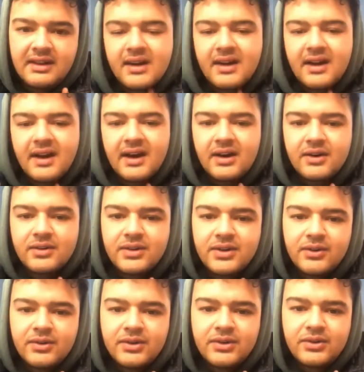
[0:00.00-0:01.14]
how they were
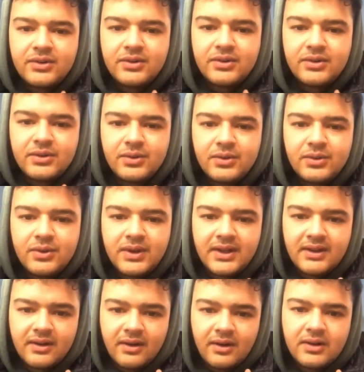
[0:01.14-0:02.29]
shooting,
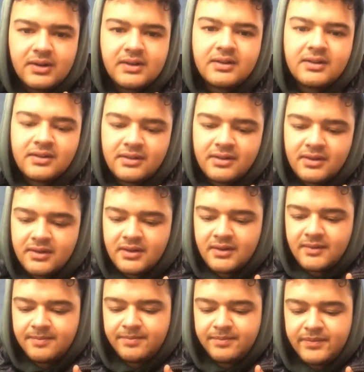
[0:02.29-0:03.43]
how they were doing all
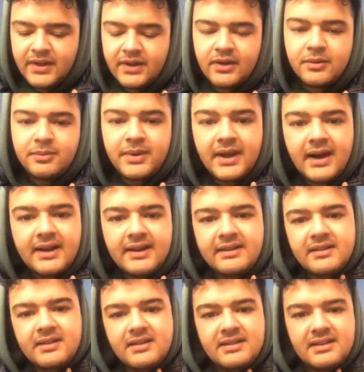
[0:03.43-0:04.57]
the
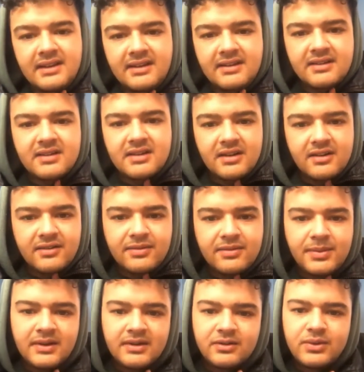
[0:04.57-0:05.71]
behind the scenes stuff,
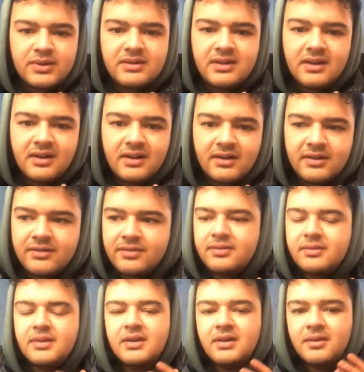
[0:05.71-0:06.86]
because we see a lot of
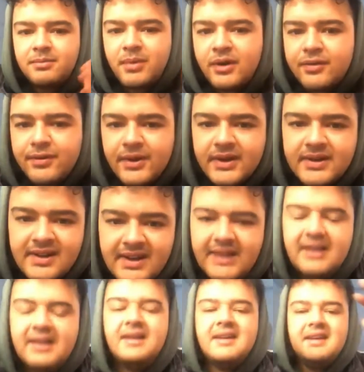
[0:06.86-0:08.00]

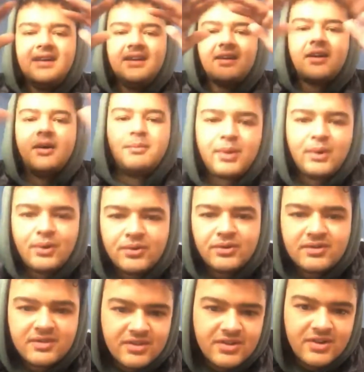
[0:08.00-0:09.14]
perfectly composed
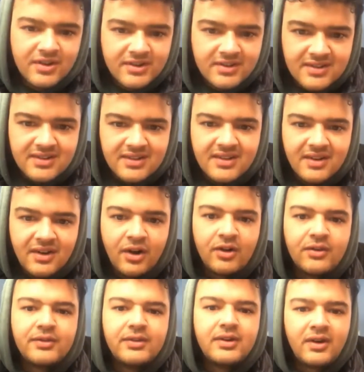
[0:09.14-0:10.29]
shots all
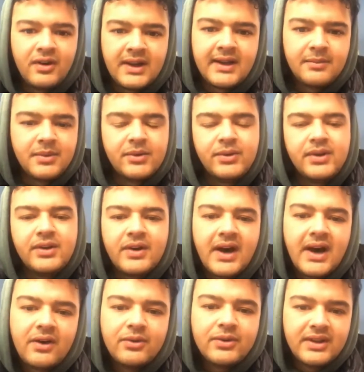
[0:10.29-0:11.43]
over online, but we don't know
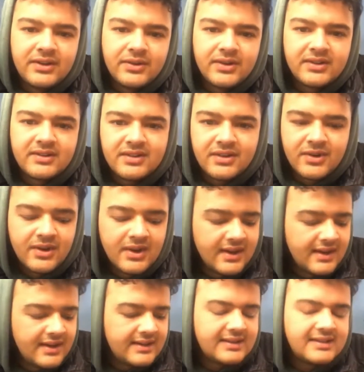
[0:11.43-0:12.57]
how they do it. So
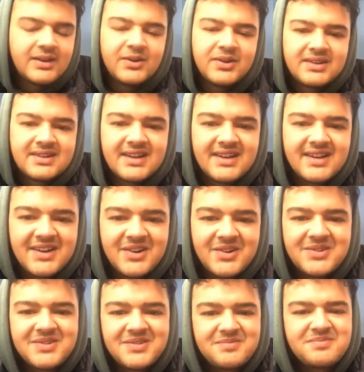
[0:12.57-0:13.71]
that's how it started
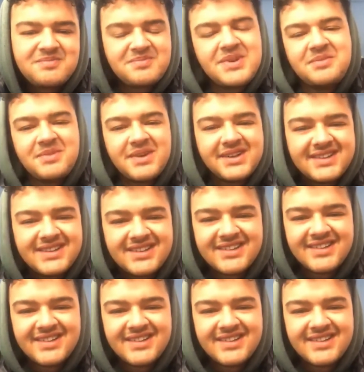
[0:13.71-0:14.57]
out, pretty much.